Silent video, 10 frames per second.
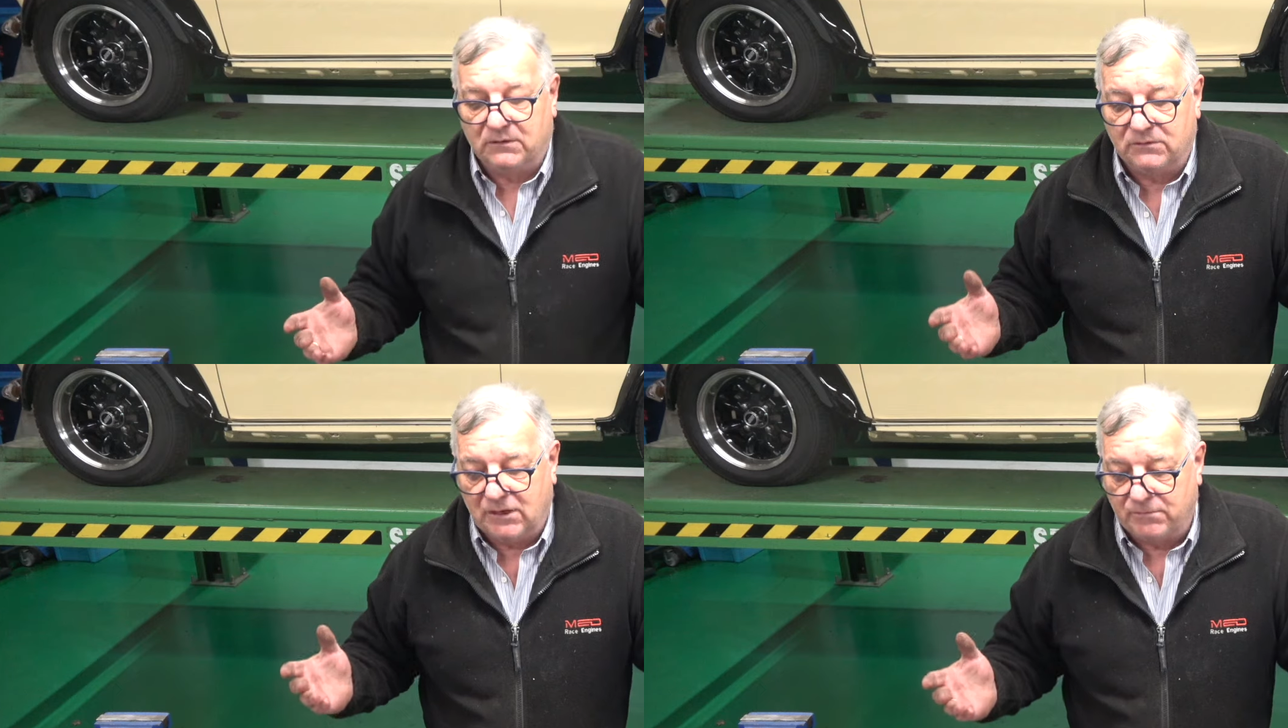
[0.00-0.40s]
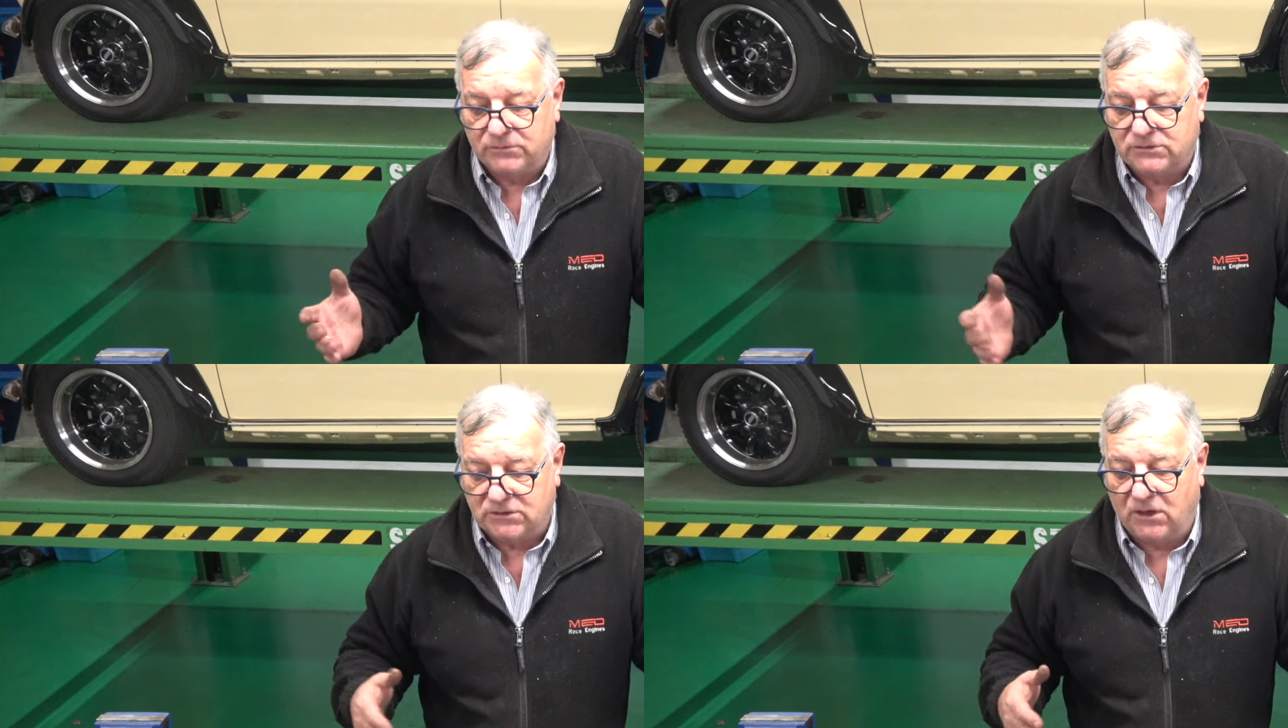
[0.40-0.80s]
a, a double
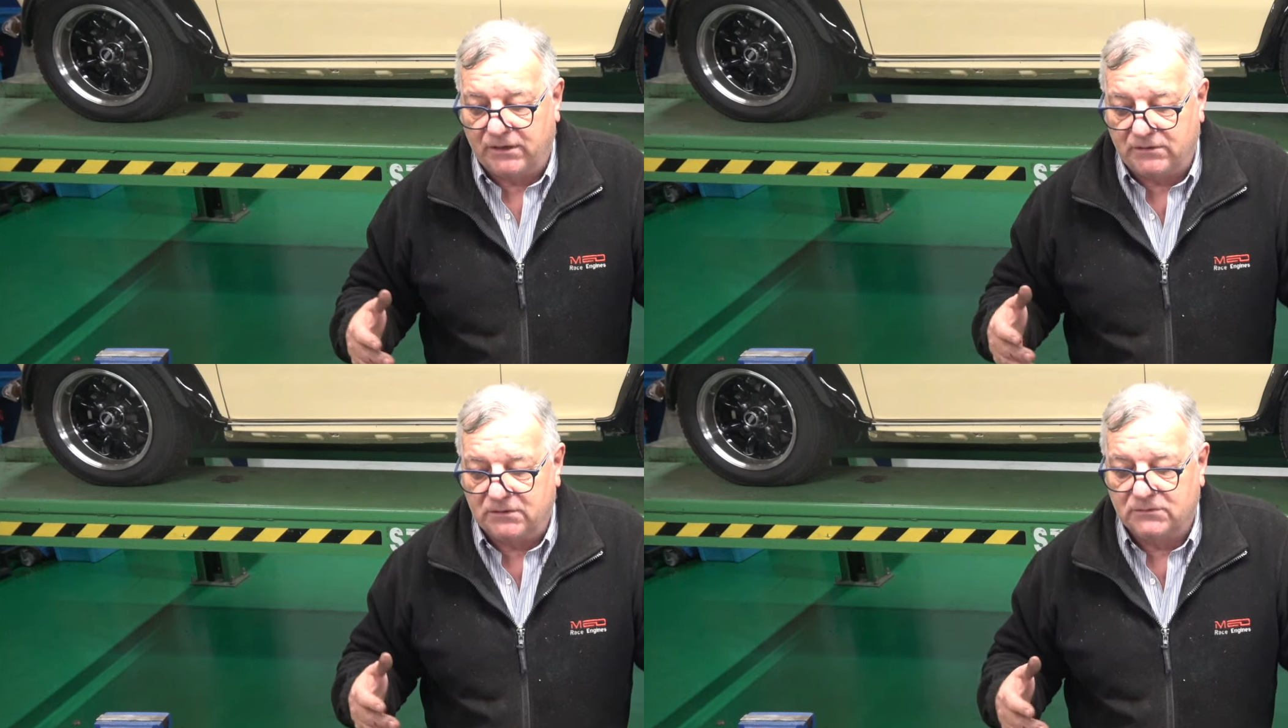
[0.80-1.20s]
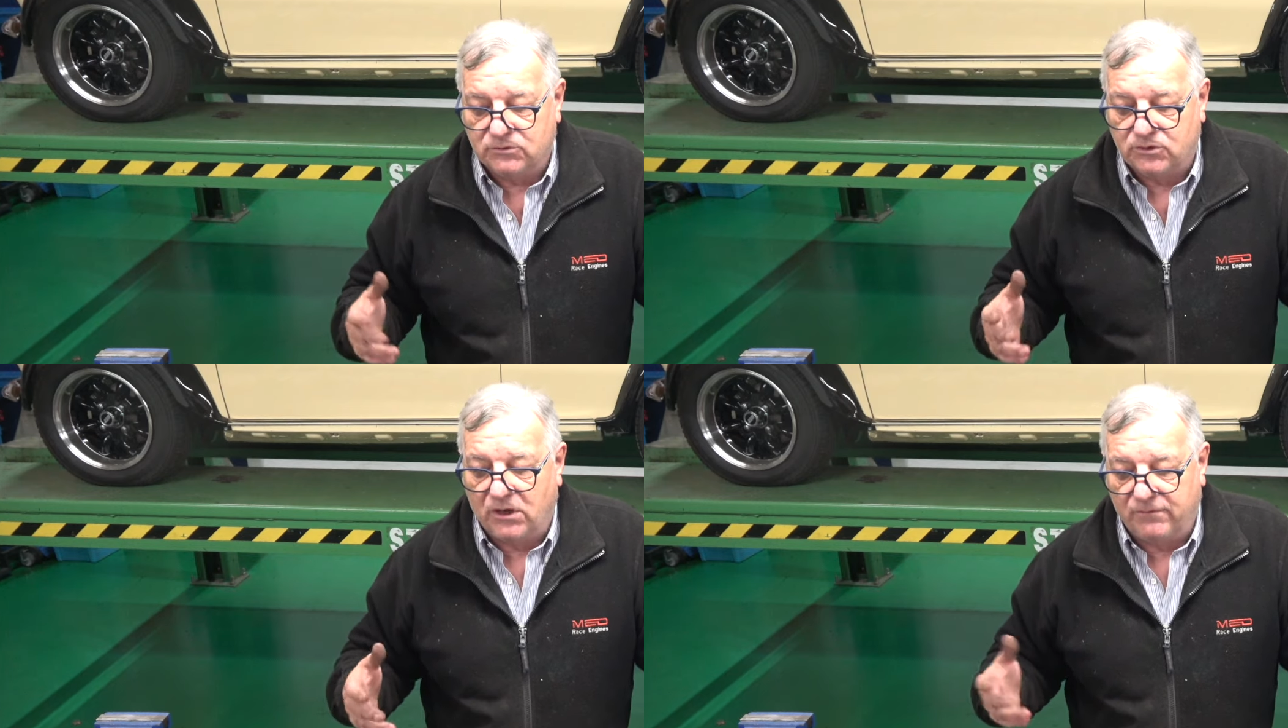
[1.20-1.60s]
side
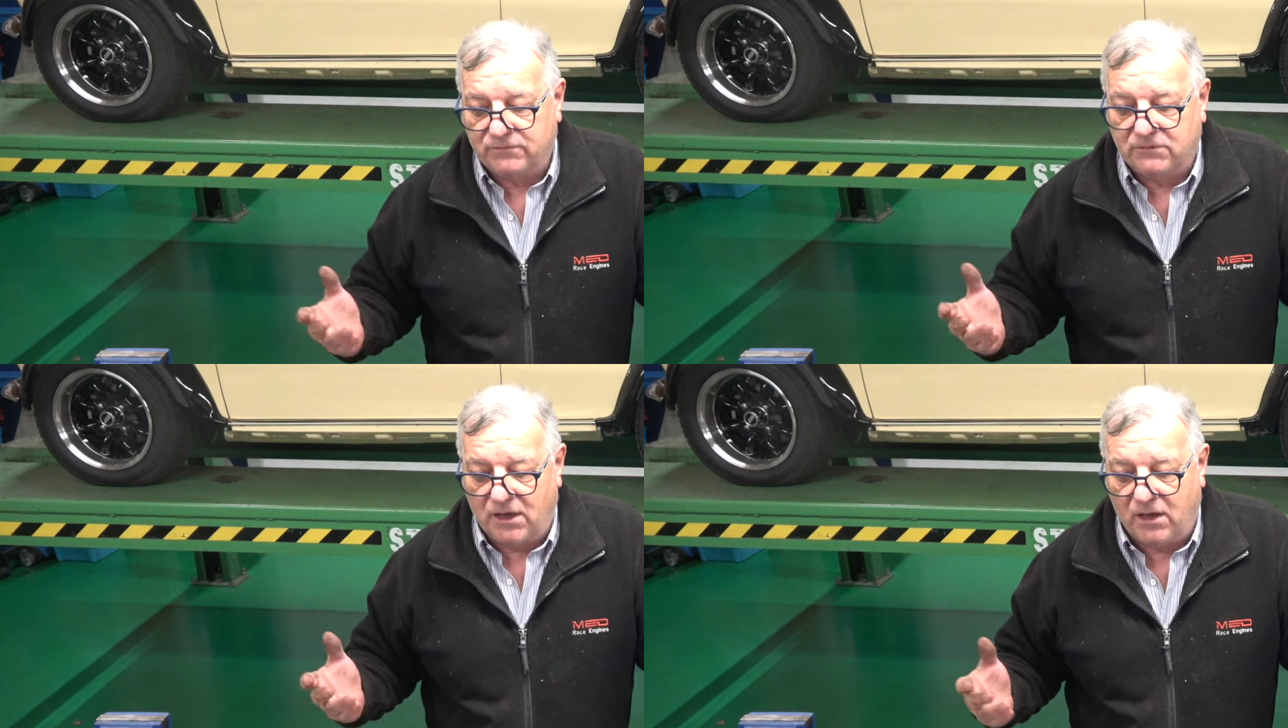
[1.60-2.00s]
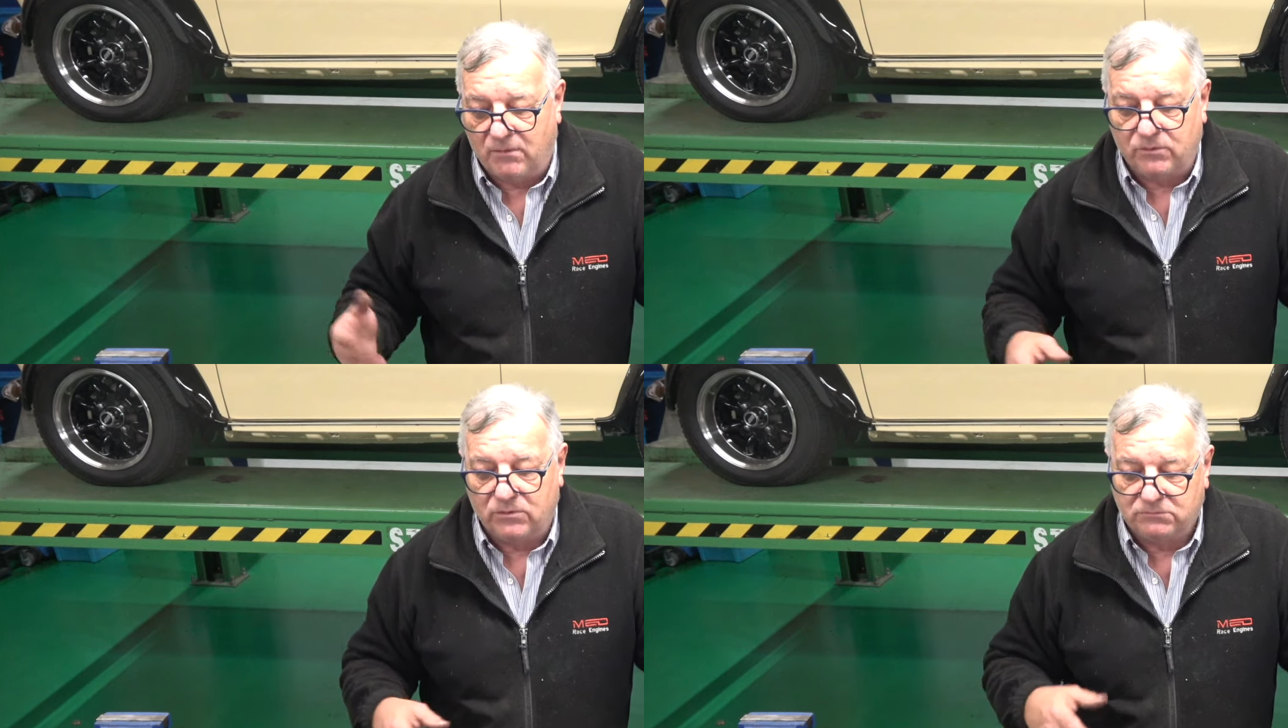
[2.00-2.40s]
draft
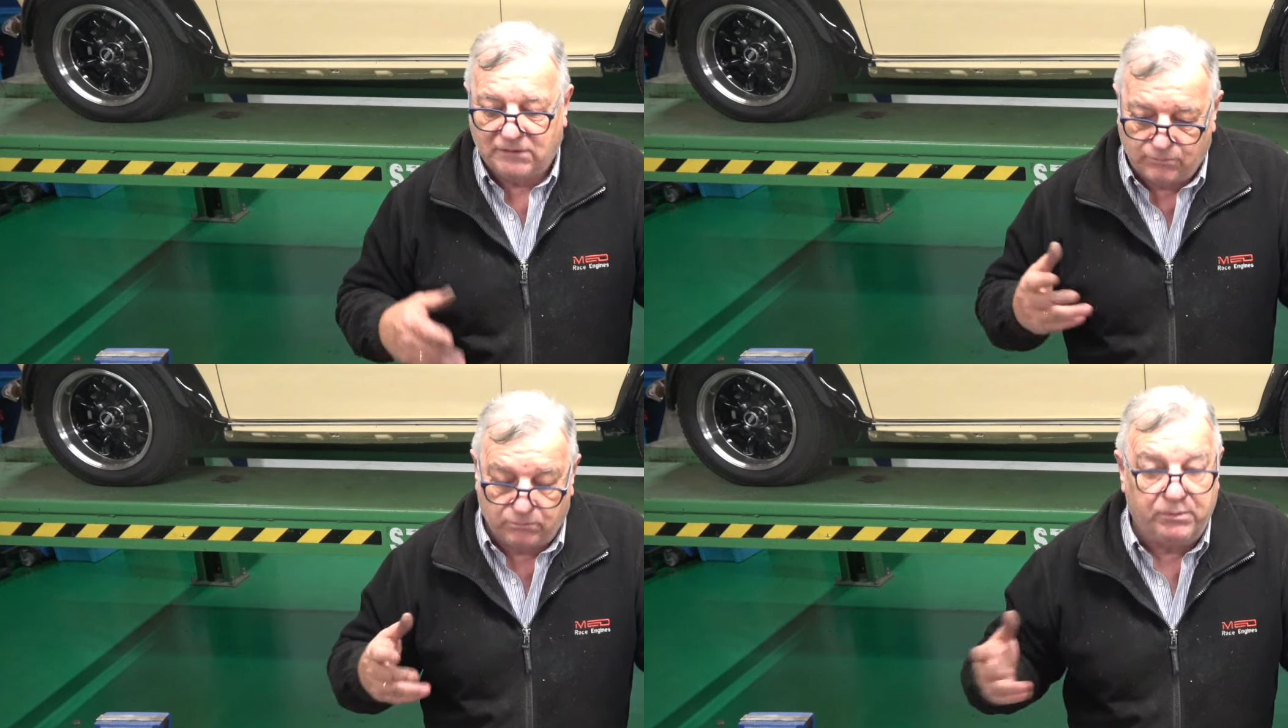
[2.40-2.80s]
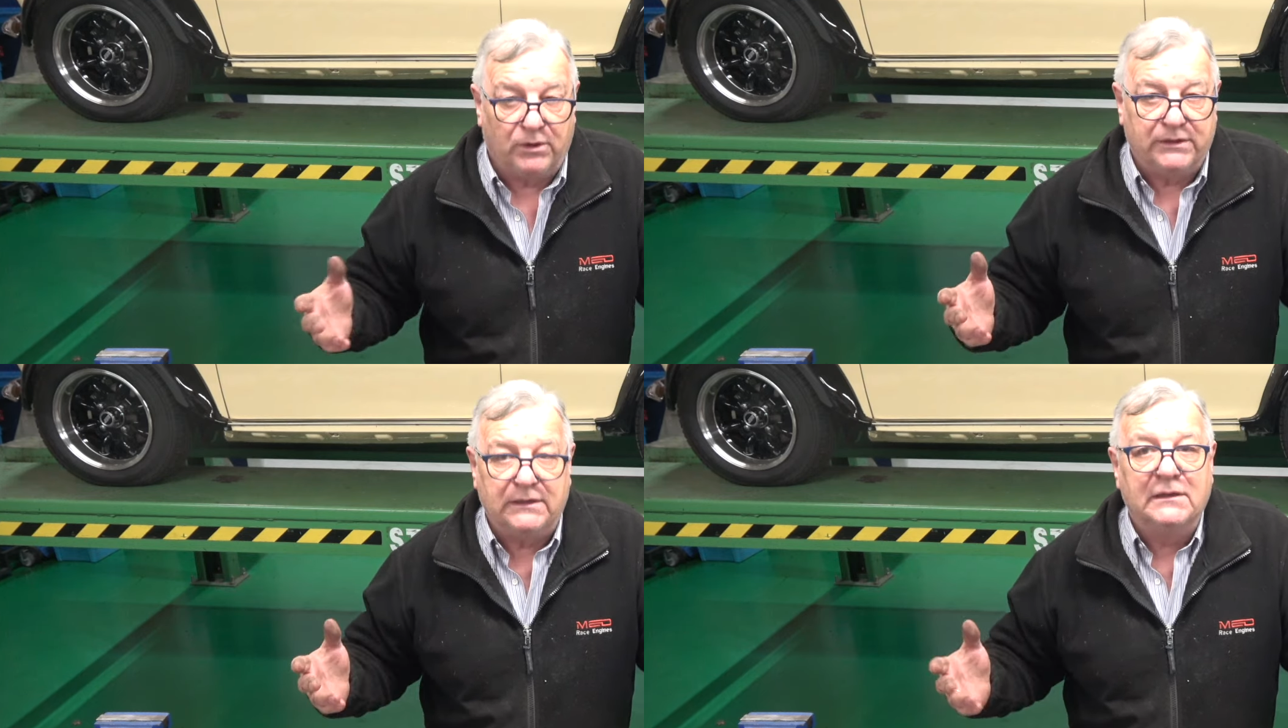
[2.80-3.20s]
carb or double
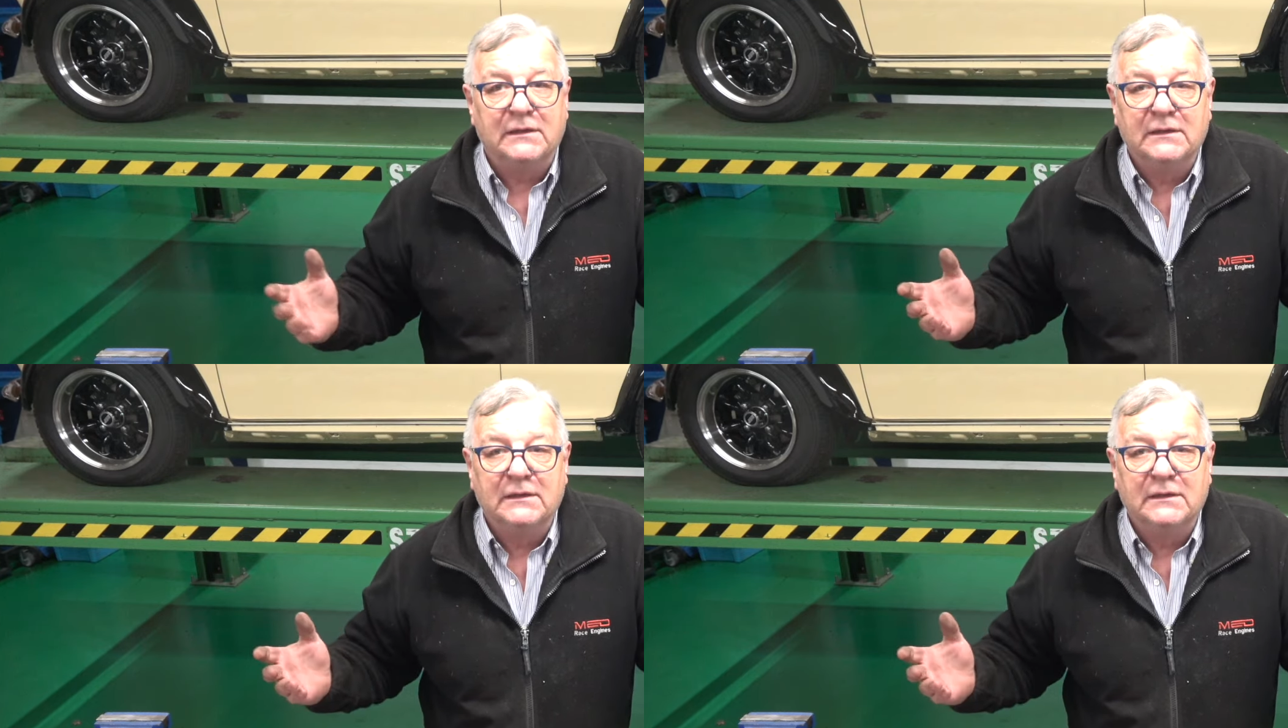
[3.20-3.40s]
body